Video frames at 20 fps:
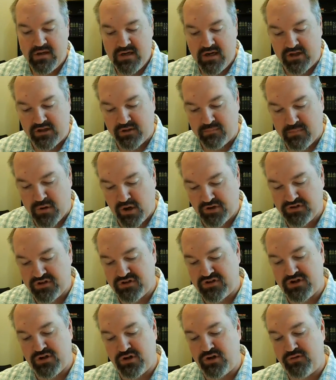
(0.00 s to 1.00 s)
in the
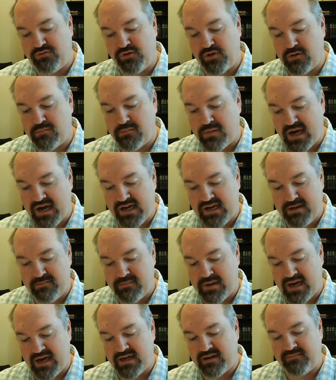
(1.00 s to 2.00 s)
multitude of your mighty
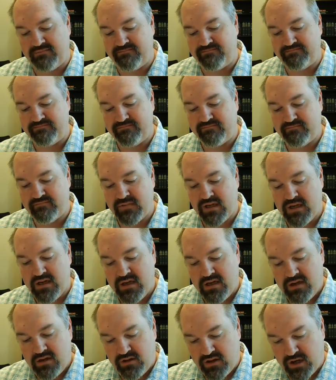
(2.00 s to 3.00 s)
men.
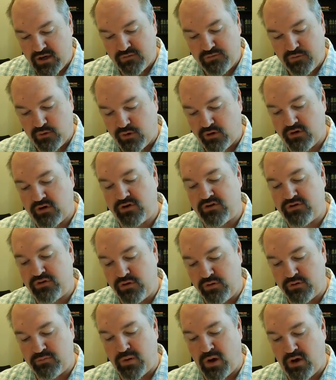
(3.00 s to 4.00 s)
Therefore,
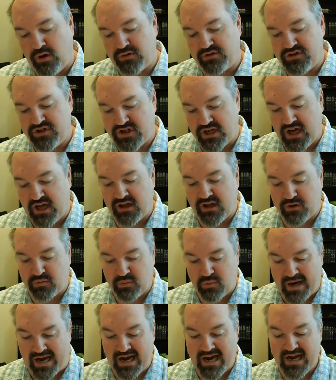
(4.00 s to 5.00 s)
tumult shall
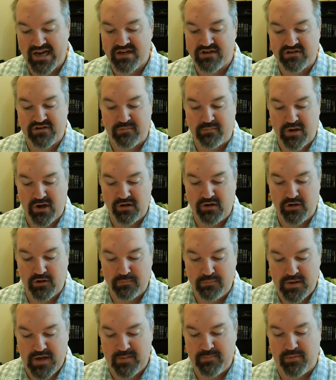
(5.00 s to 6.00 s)
arise among
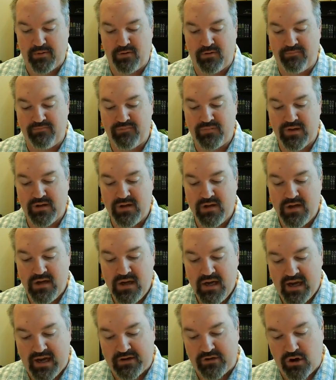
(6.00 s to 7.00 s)
your people,
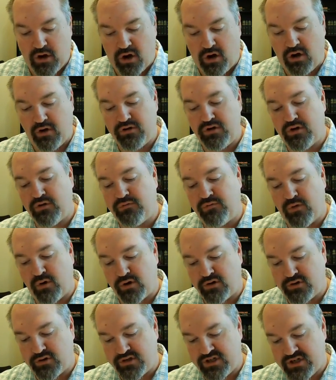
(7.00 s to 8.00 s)
and all your
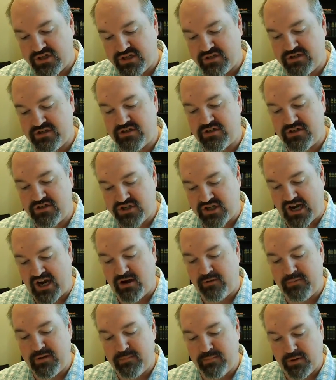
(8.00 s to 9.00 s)
fortresses
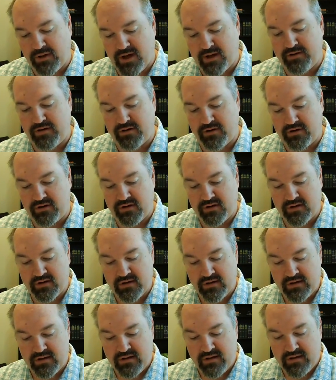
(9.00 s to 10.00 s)
shall be plundered,
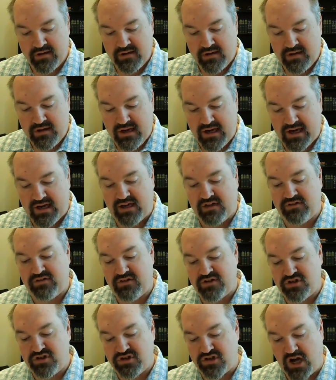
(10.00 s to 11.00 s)
as
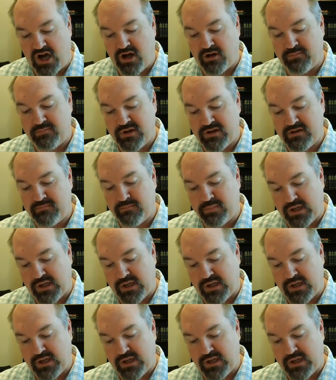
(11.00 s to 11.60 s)
Shalman